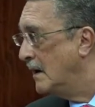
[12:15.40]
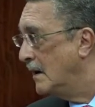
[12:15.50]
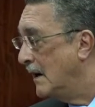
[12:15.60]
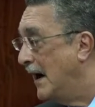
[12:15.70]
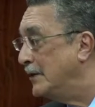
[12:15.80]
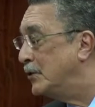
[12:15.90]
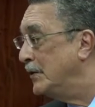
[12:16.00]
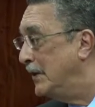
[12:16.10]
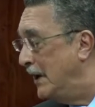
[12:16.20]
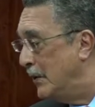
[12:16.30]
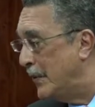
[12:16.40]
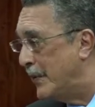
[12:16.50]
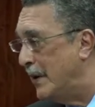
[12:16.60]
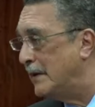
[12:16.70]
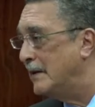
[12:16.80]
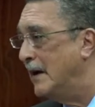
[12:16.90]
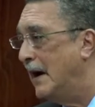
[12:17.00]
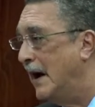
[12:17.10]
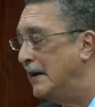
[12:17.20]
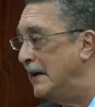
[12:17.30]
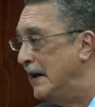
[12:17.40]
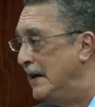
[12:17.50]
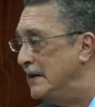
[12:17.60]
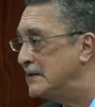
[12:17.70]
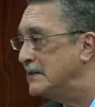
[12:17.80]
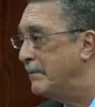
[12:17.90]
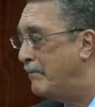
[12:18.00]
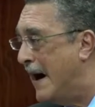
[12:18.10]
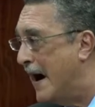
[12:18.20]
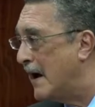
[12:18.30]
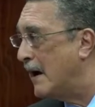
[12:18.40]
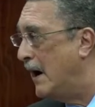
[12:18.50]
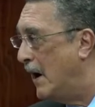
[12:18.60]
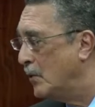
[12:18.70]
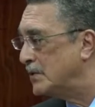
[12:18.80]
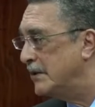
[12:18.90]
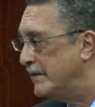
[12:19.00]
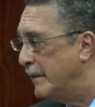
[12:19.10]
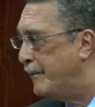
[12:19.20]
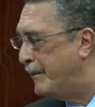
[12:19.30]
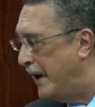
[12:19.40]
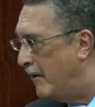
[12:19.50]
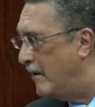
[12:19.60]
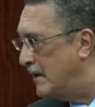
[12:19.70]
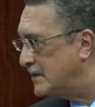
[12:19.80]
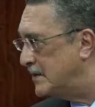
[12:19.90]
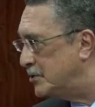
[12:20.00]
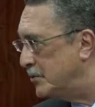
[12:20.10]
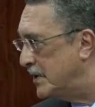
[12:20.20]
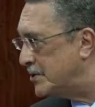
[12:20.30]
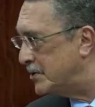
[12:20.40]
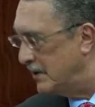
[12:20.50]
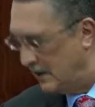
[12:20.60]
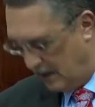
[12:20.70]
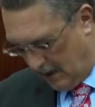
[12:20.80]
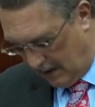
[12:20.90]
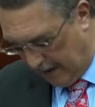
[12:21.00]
and to deal with it and ease the bank out of the perilous situation that